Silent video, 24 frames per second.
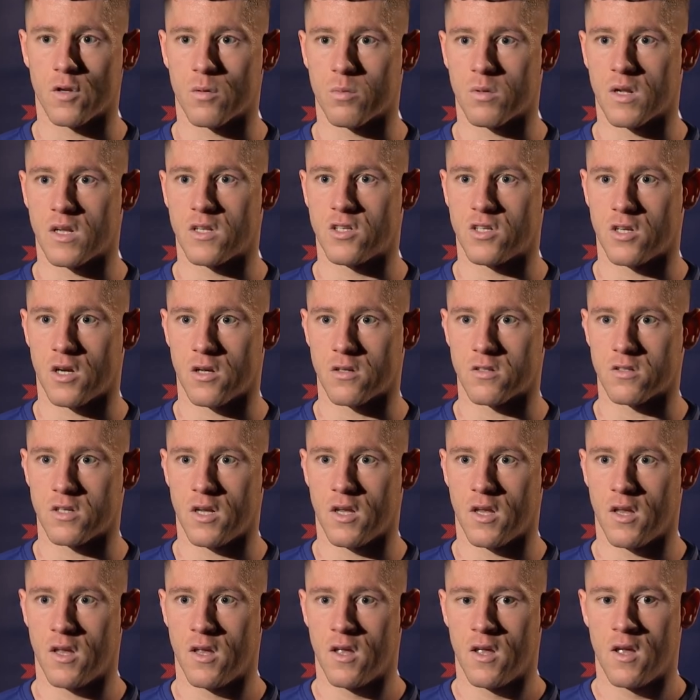club like
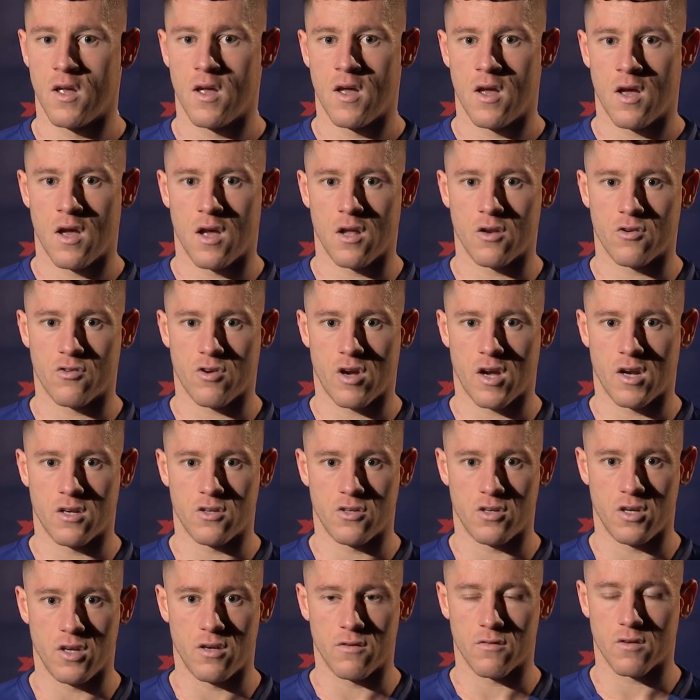Chelsea and try and
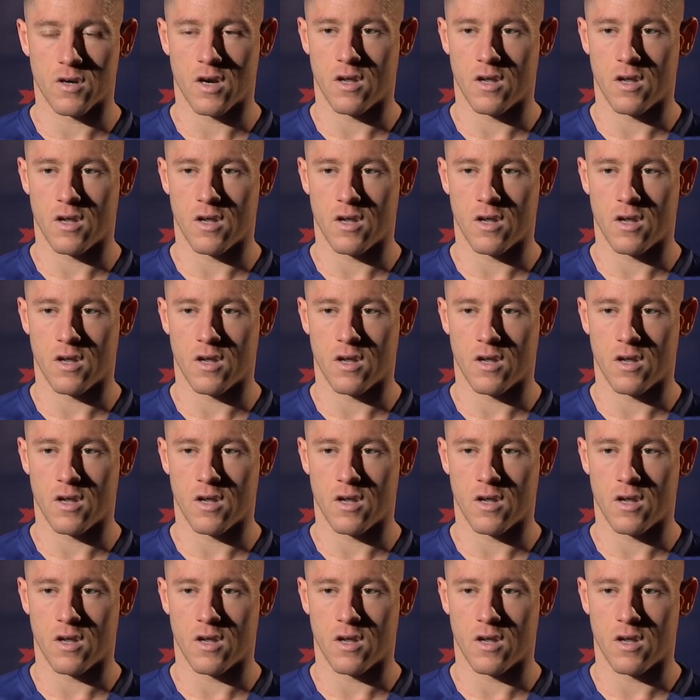achieve